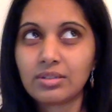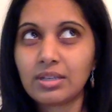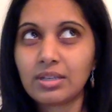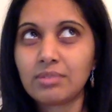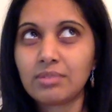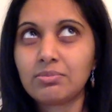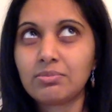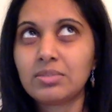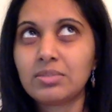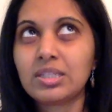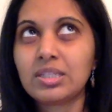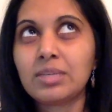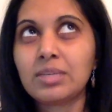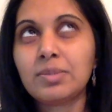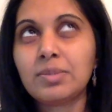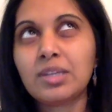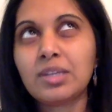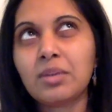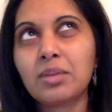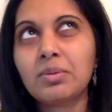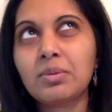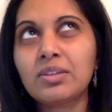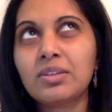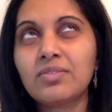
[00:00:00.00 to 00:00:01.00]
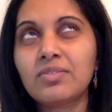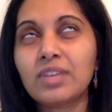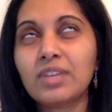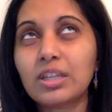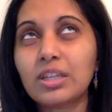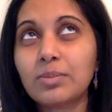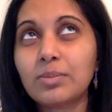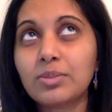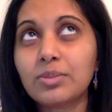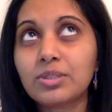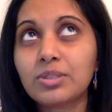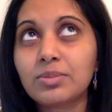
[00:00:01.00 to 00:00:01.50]
I'd say, becoming
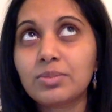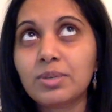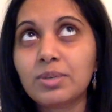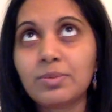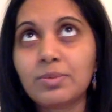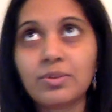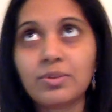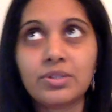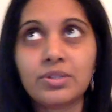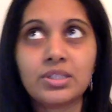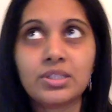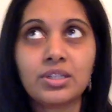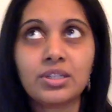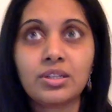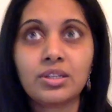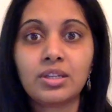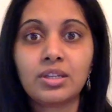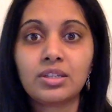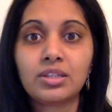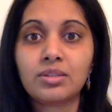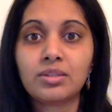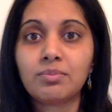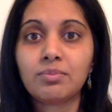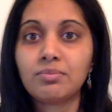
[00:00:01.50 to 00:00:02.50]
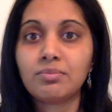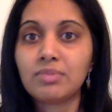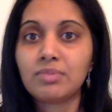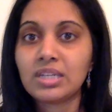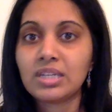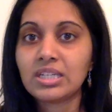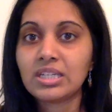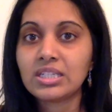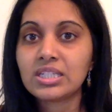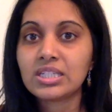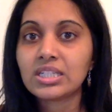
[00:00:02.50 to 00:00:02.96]
available to people until like the mid